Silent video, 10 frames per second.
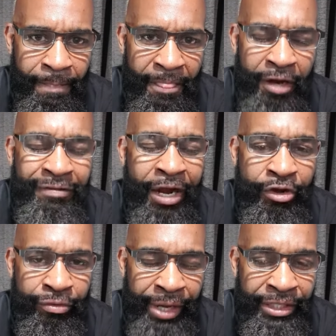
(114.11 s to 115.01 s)
of our
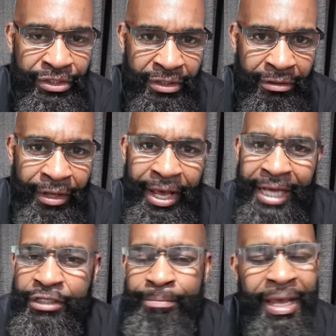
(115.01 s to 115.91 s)
creation
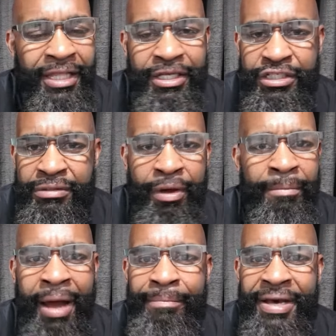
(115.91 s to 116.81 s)
and to make this
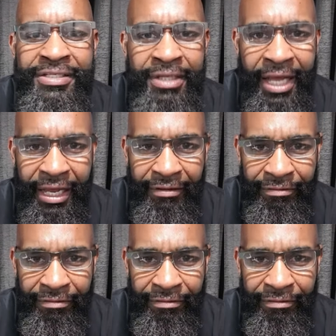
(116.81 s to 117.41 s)
my best life.